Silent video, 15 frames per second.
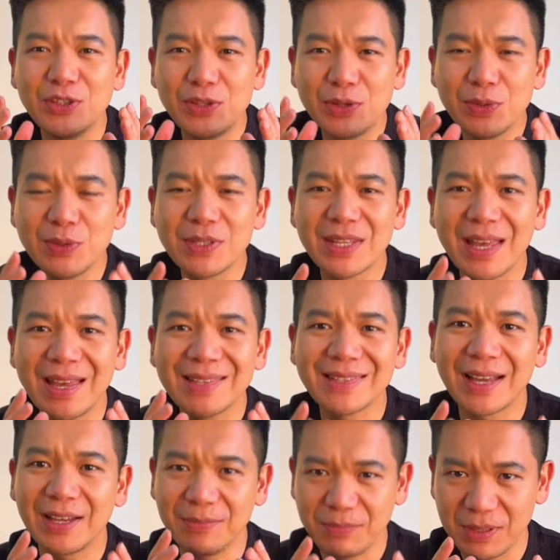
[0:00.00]
choose
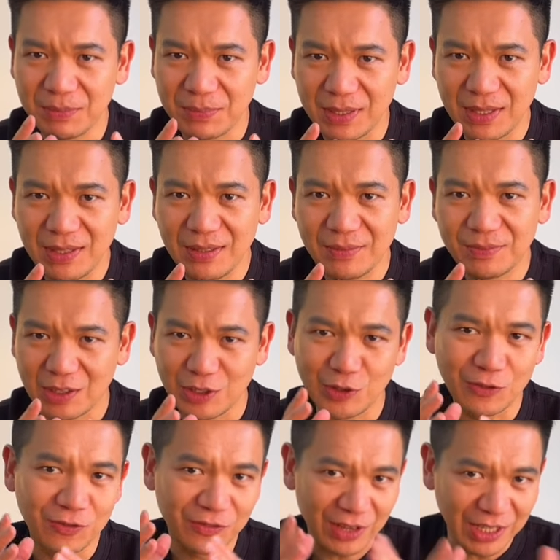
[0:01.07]
SIPP,
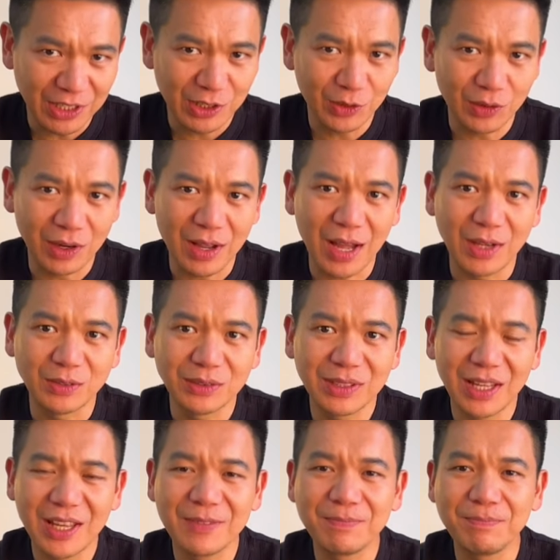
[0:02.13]
you fund your account
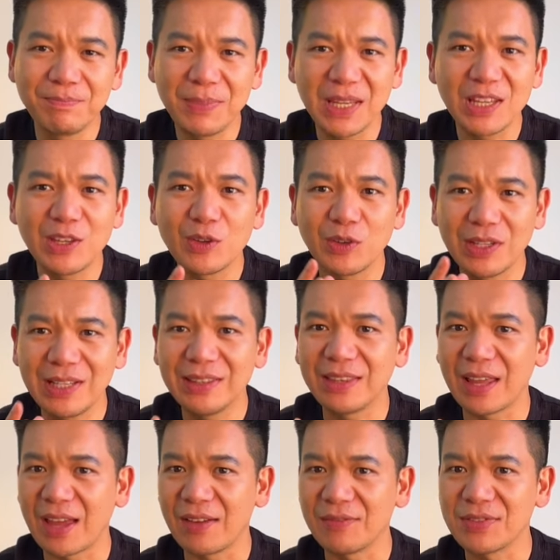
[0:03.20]
and pick your
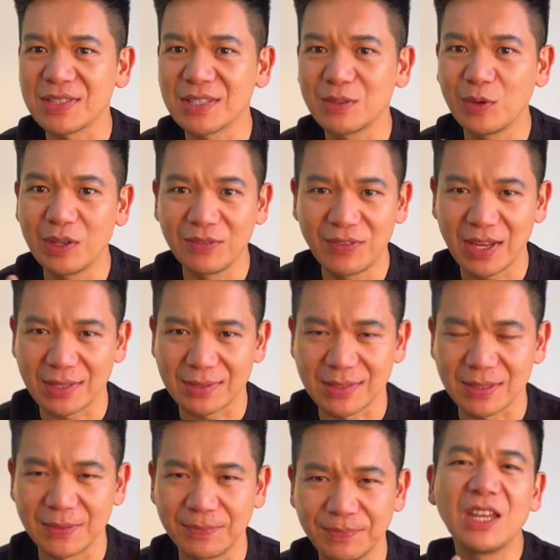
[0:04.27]
ETFs to
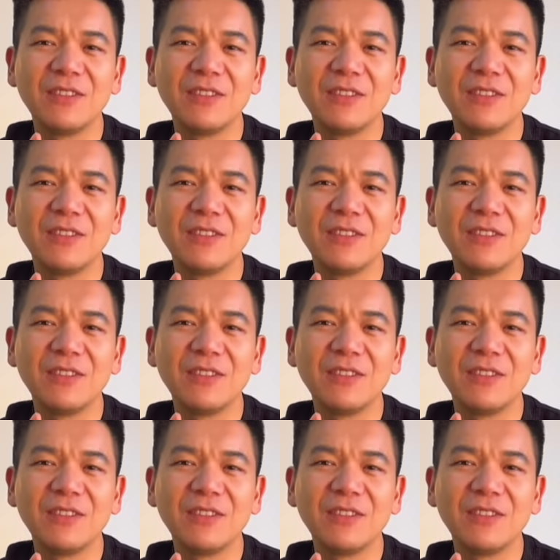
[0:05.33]
invest.